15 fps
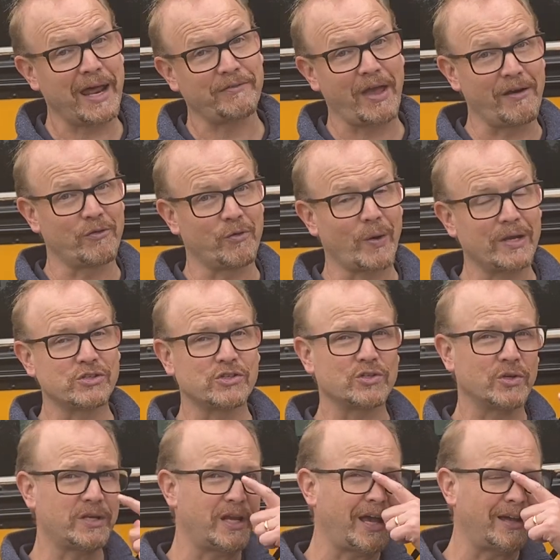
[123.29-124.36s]
If you haven't
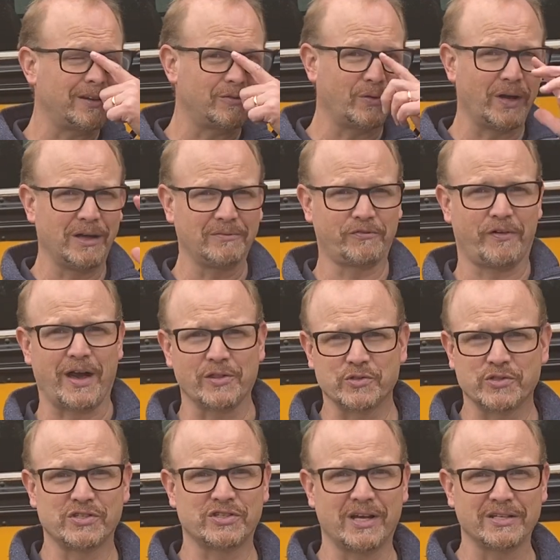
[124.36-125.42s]
registered yet, well,
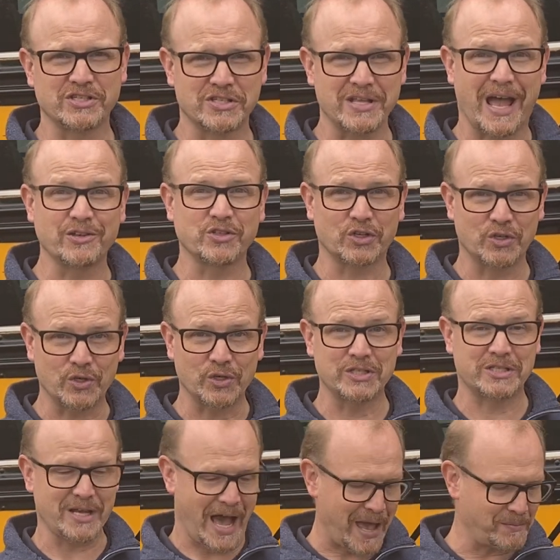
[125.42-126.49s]
fathers and sons, now's a good
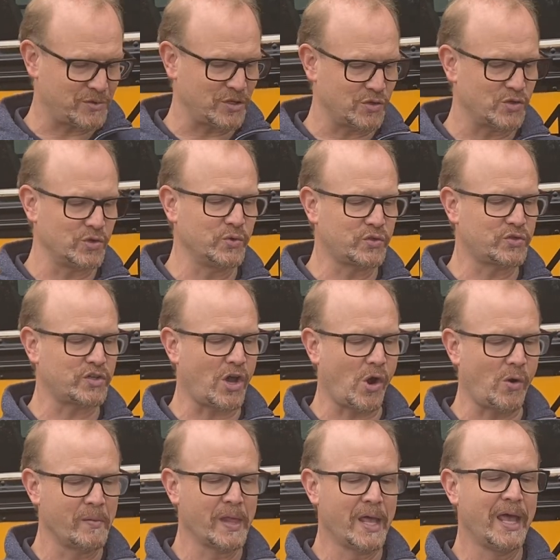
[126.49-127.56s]
time to do
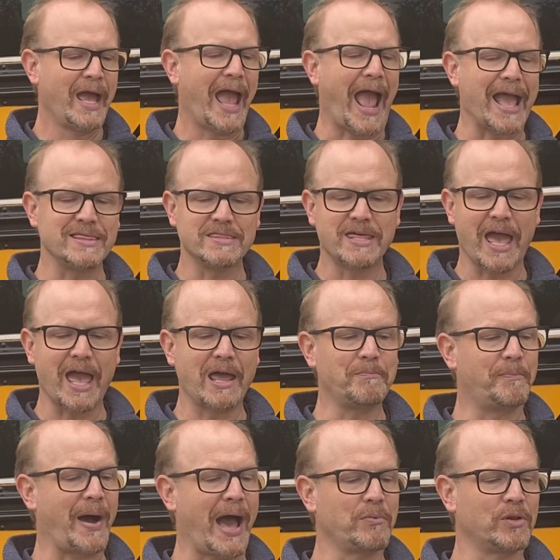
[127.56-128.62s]
so. And then
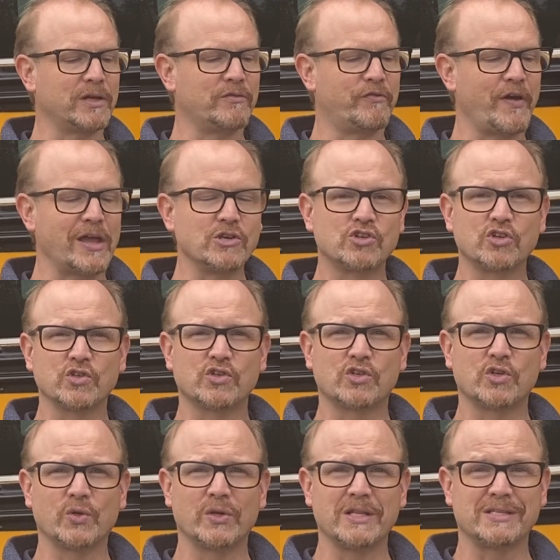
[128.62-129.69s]
Bible Adventure
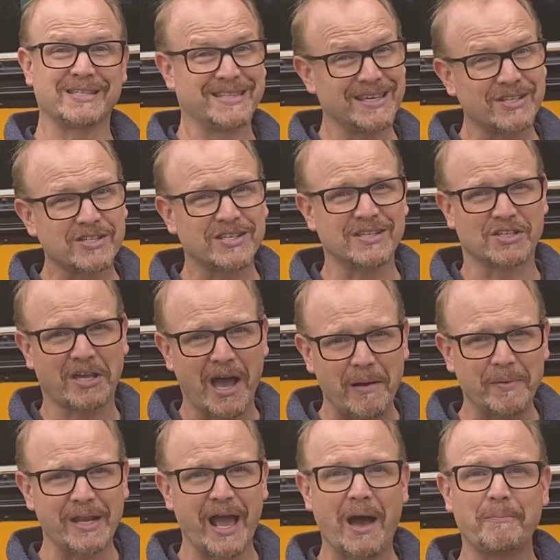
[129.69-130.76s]
students, this is
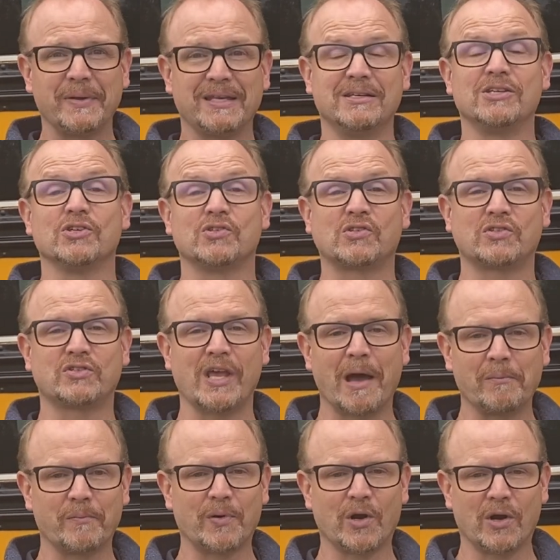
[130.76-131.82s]
coming up in
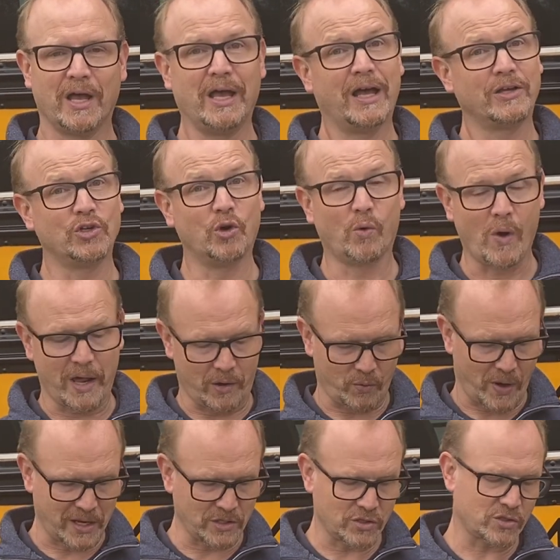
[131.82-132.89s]
December. You'll want to
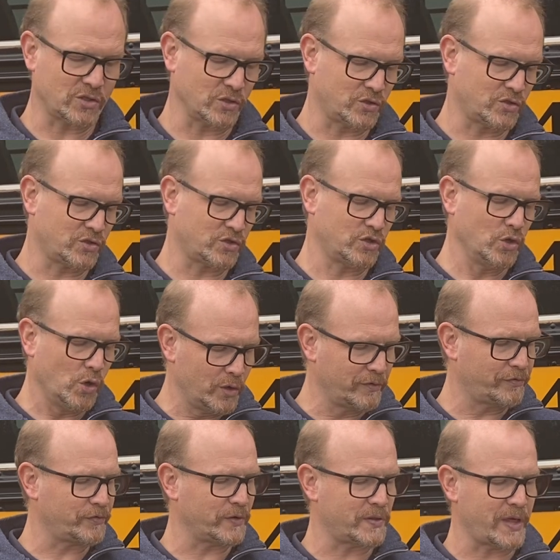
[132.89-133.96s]
register soon
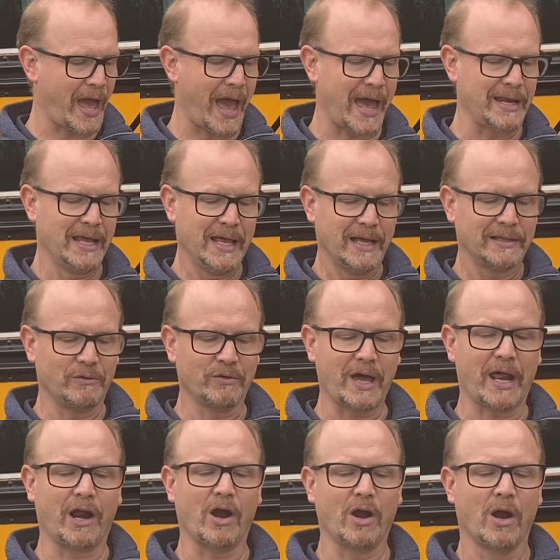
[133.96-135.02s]
for that. Then we
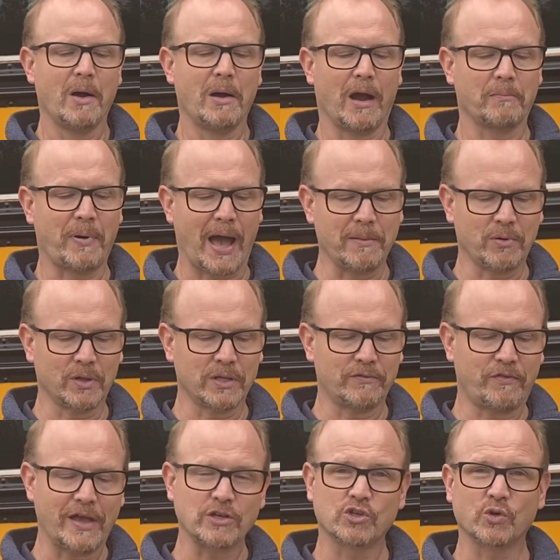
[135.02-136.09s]
got our Bible
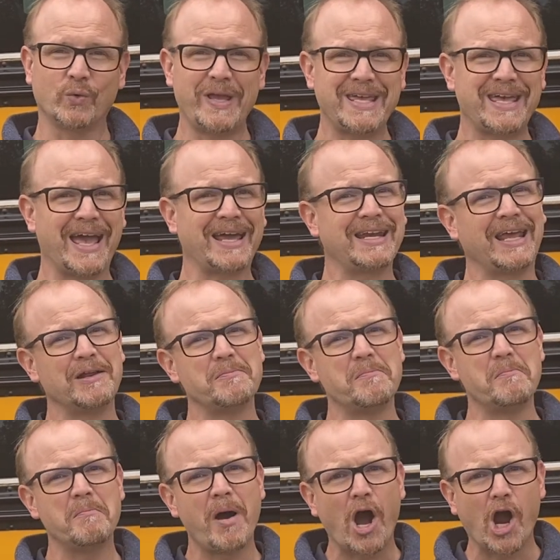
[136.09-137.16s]
Adventure weekend in
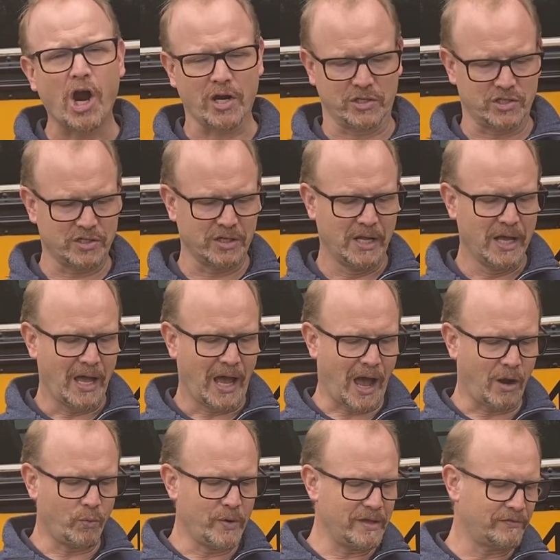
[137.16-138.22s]
March.
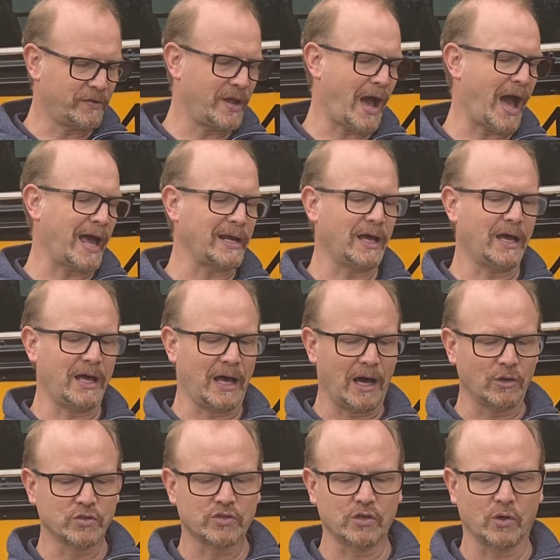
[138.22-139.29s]
We've got
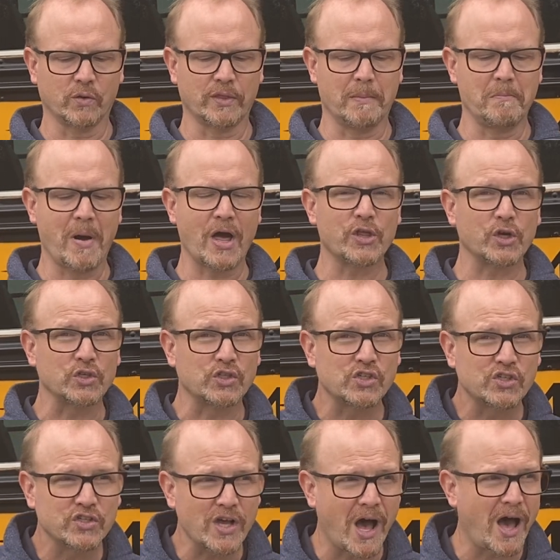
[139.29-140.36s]
also the
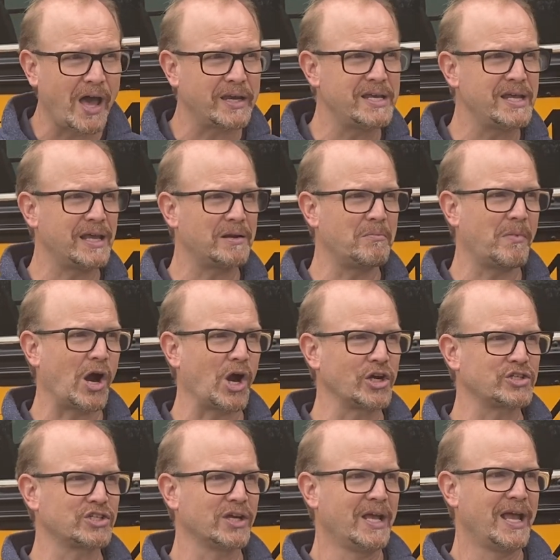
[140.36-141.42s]
mother-son in
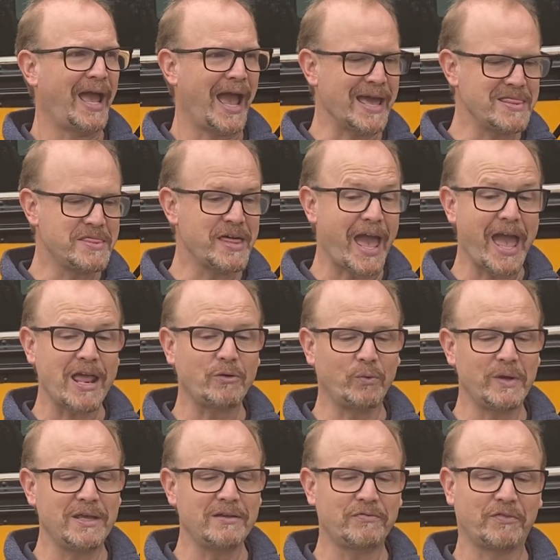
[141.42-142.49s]
March. And then
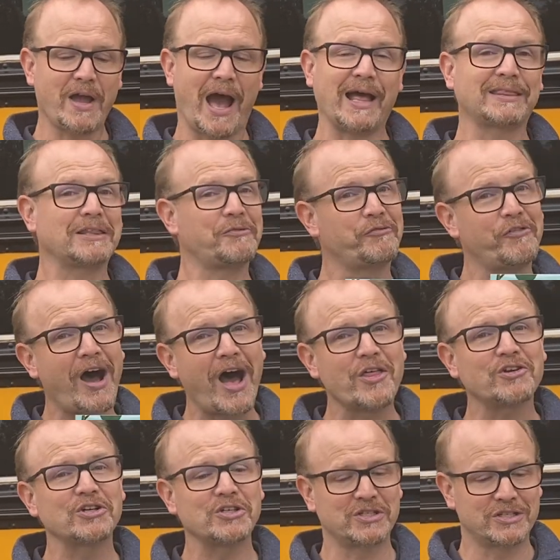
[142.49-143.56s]
we've got the
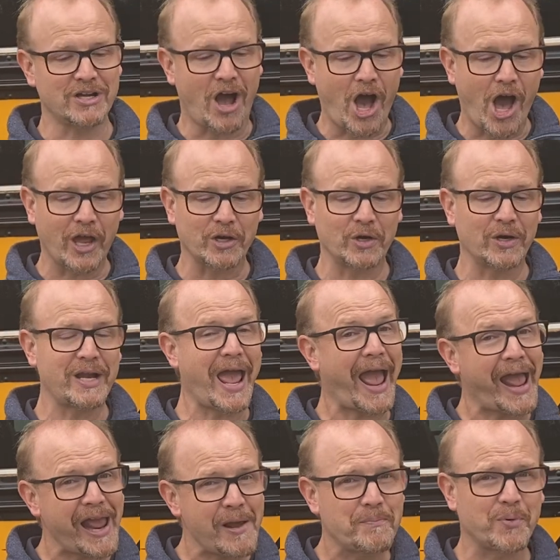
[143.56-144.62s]
father-daughter in
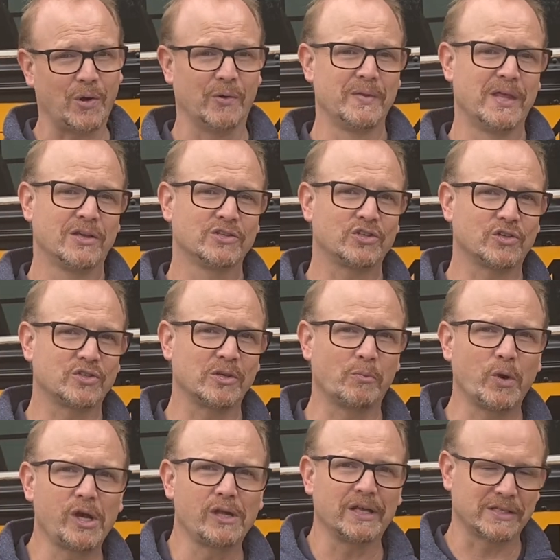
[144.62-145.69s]
April. So
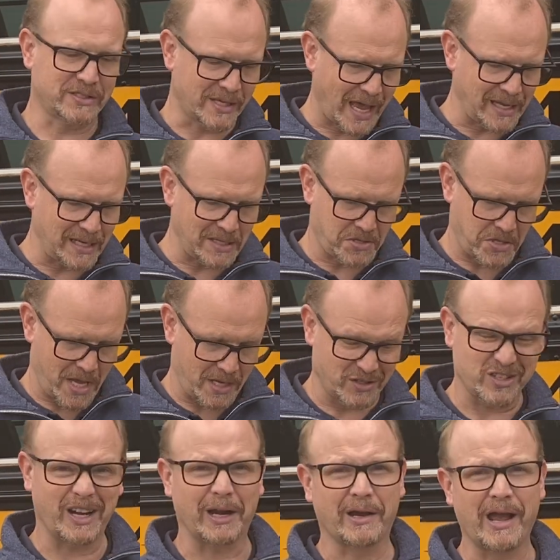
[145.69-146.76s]
some real exciting
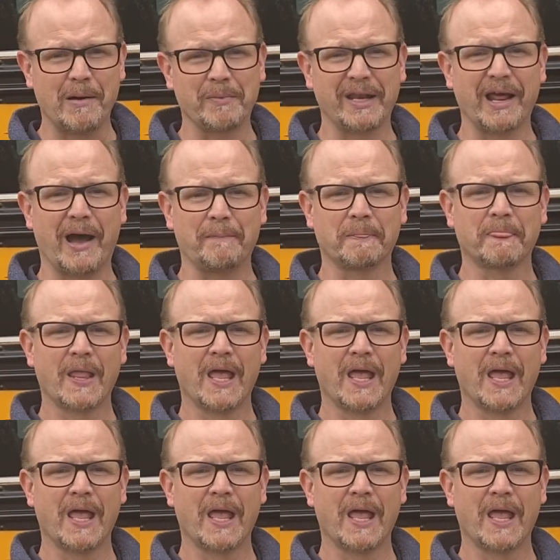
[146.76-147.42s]
things that are coming up.